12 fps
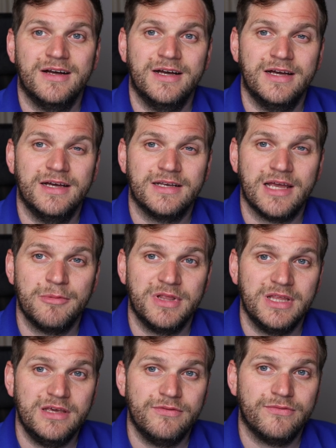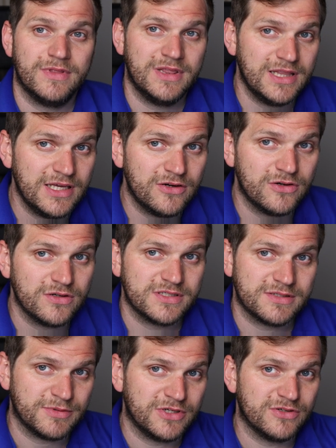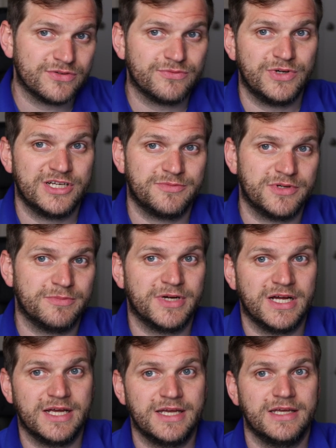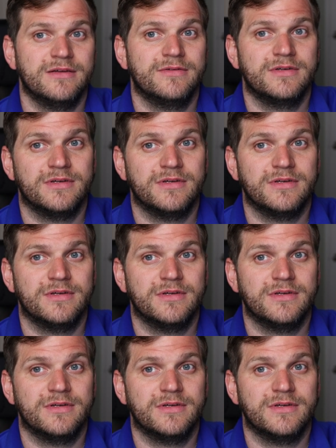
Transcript: And I believe Linux, because Raspberry Pi